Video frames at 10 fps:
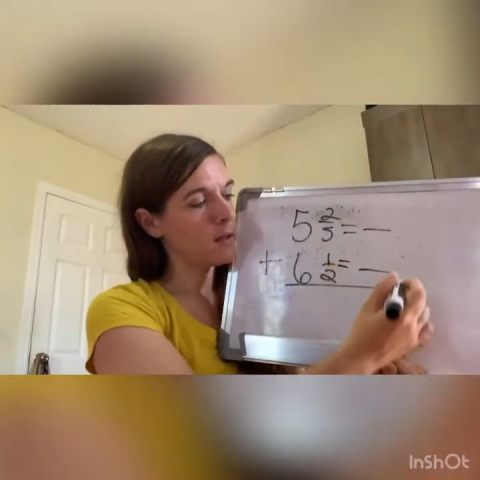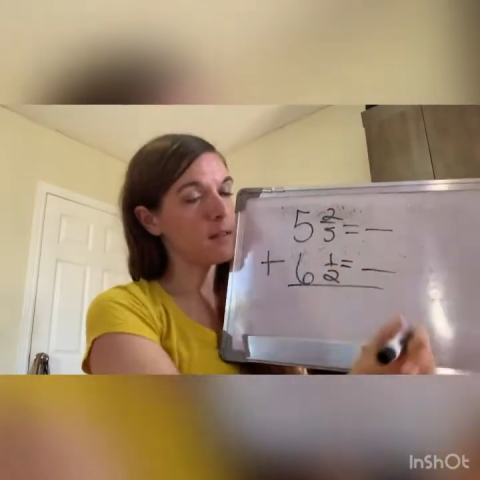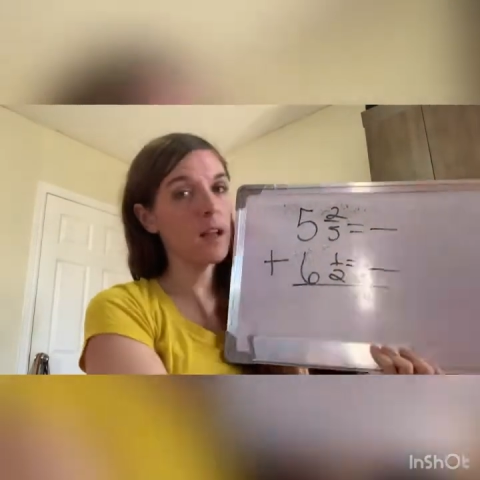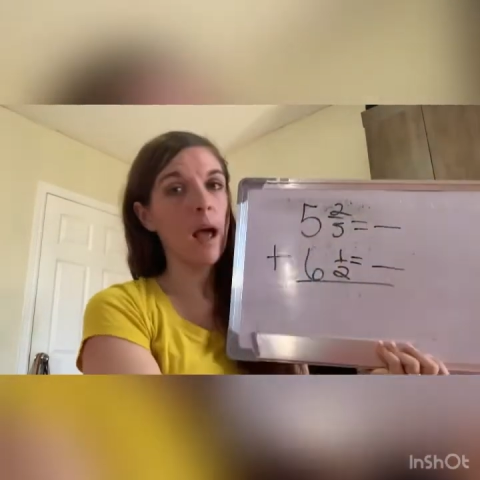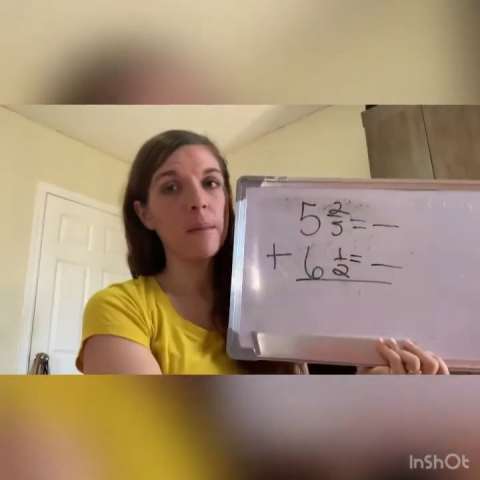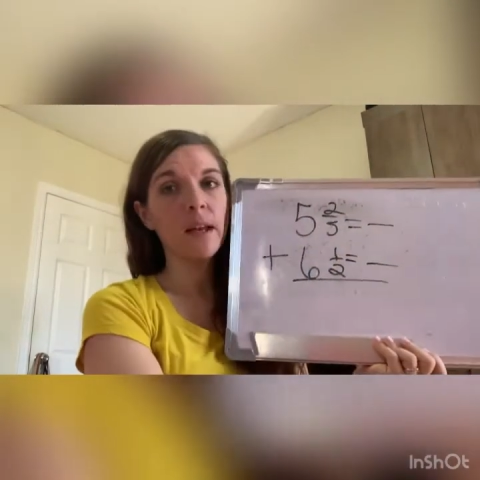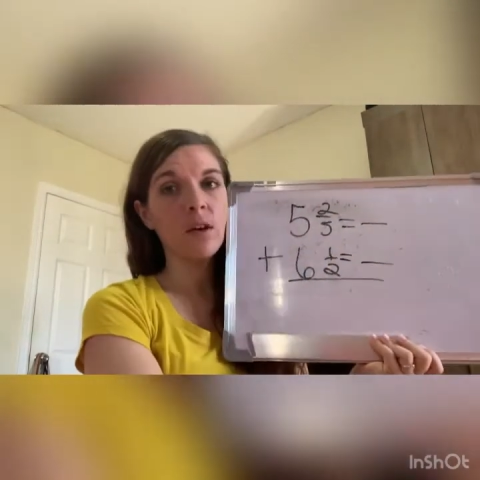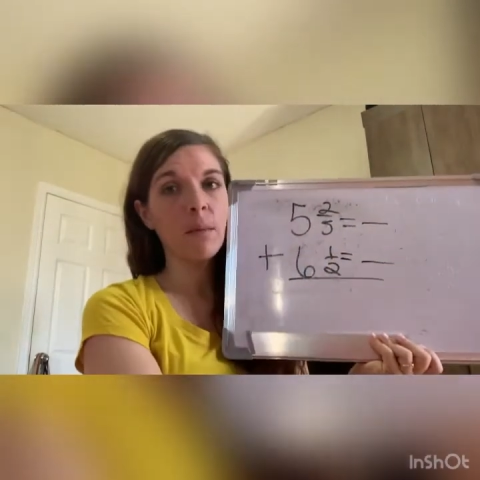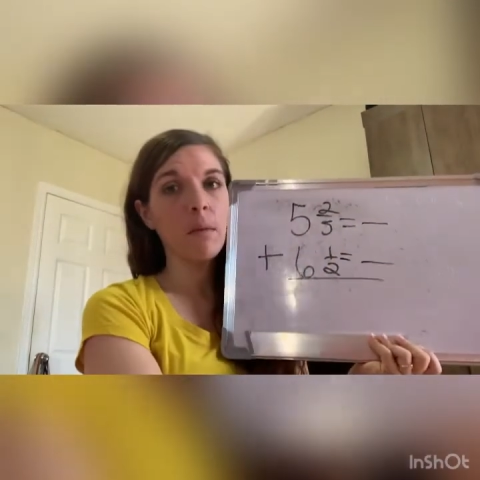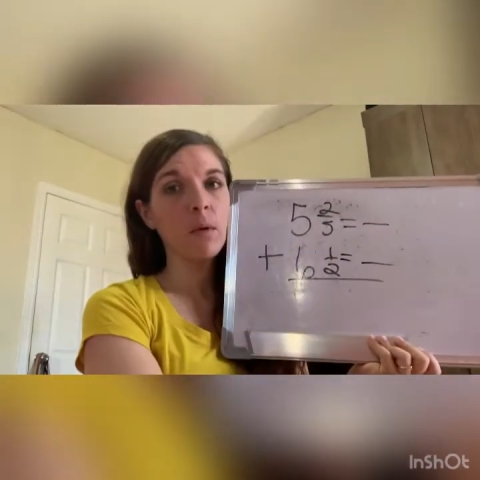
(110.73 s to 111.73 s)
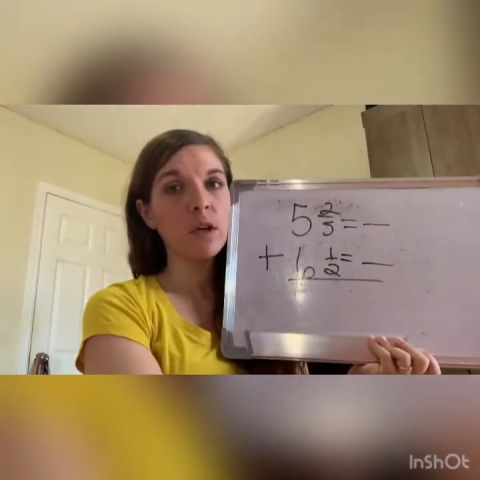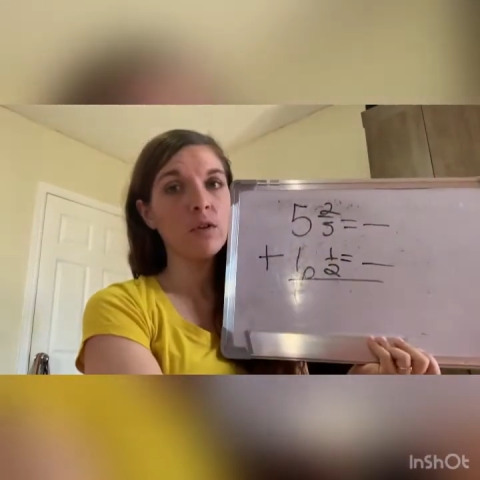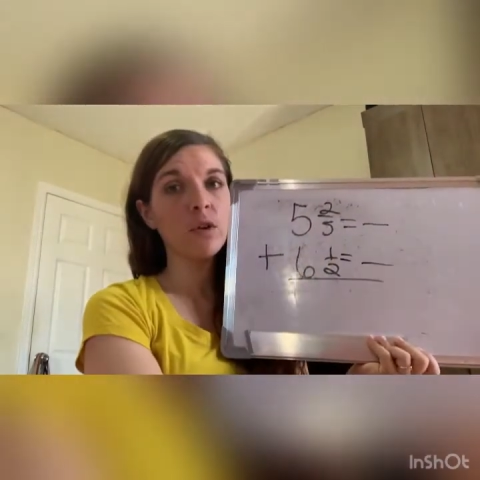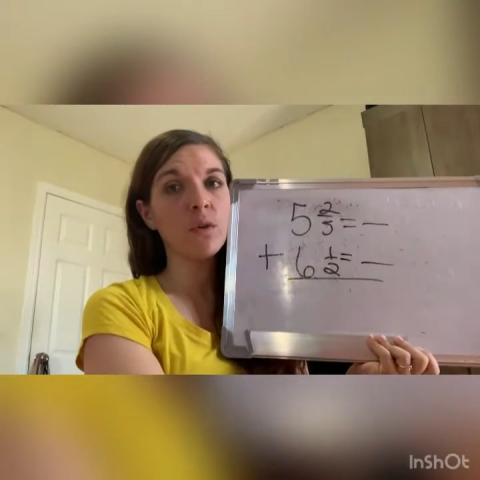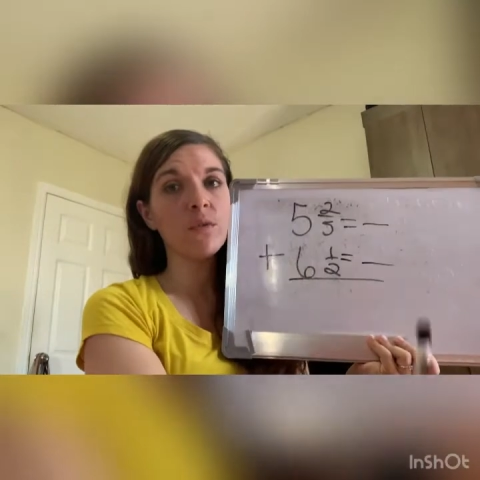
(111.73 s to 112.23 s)
denominator, remember what you
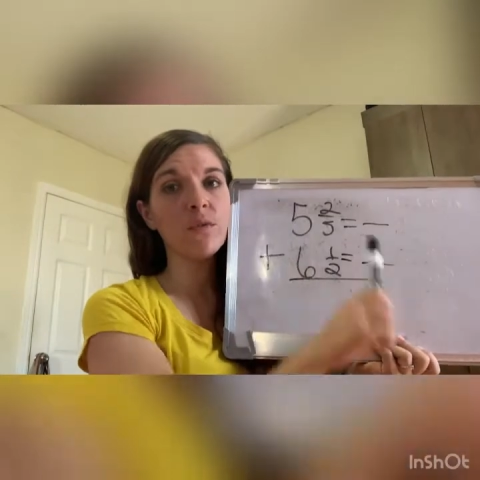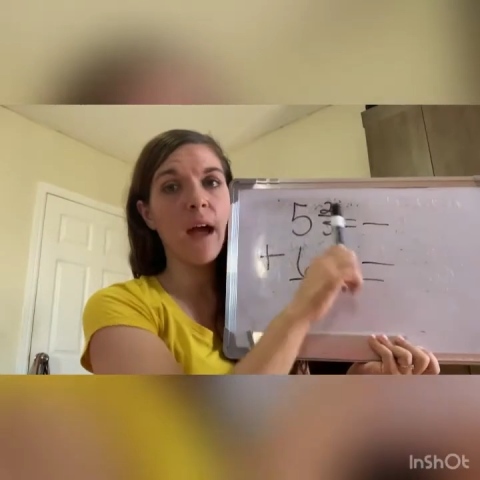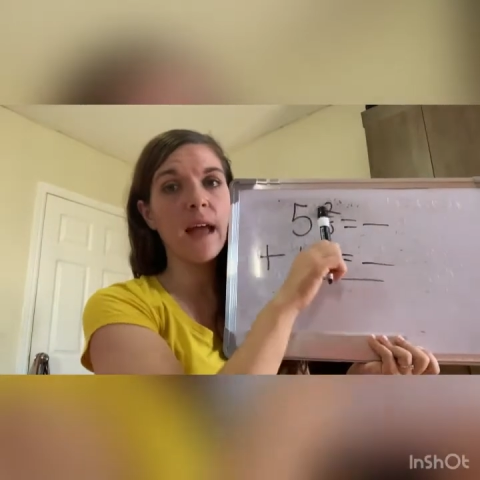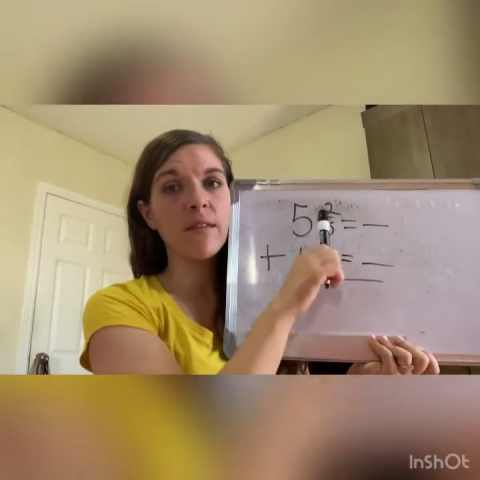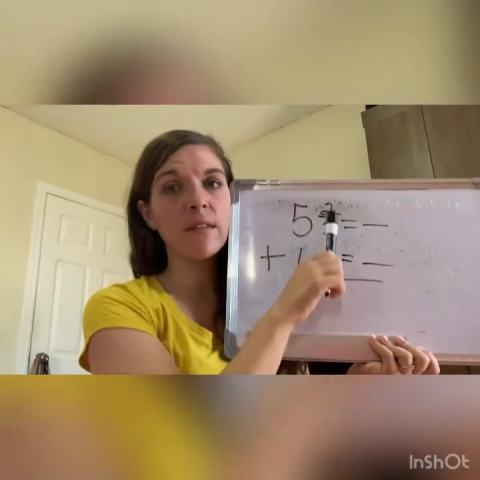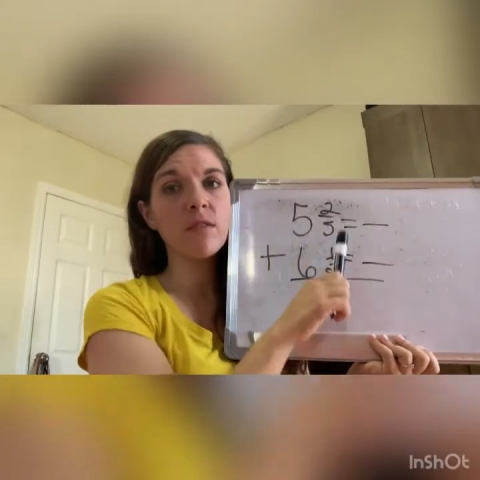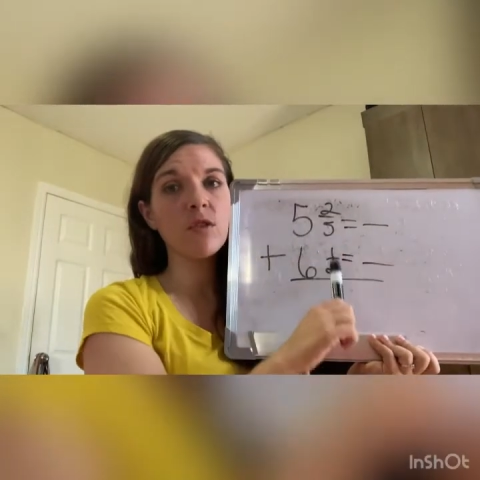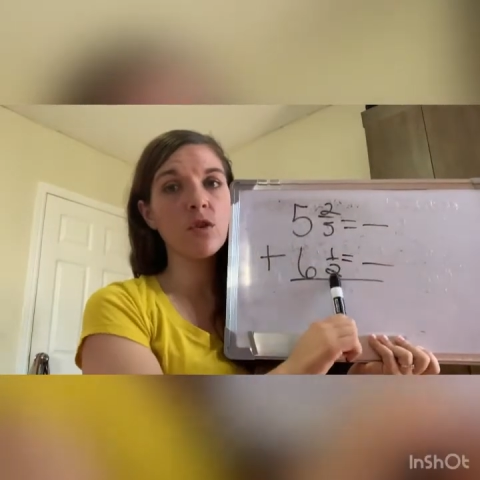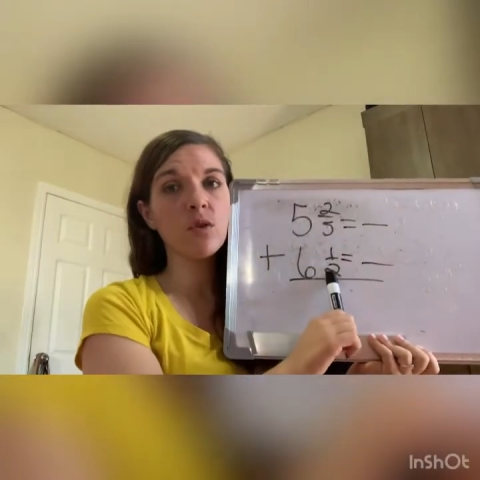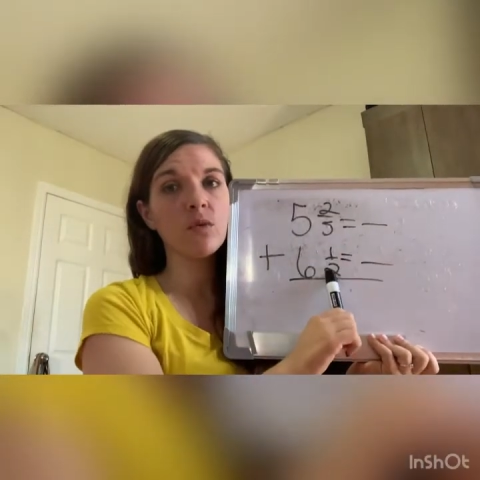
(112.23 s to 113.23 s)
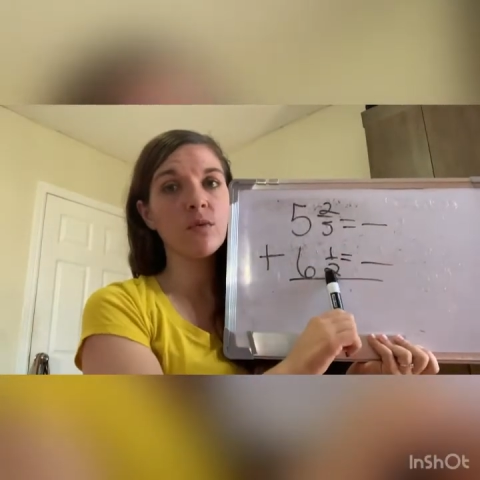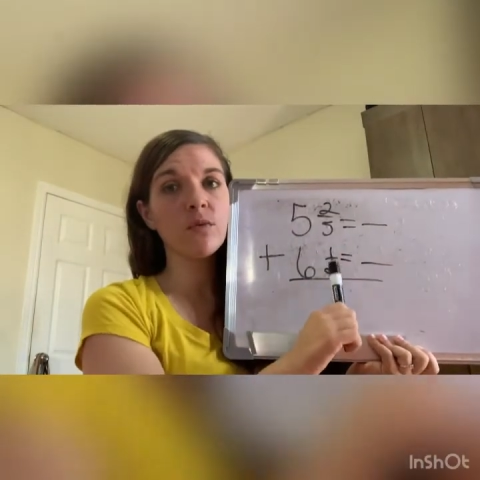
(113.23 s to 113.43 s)
do. 5 and 2.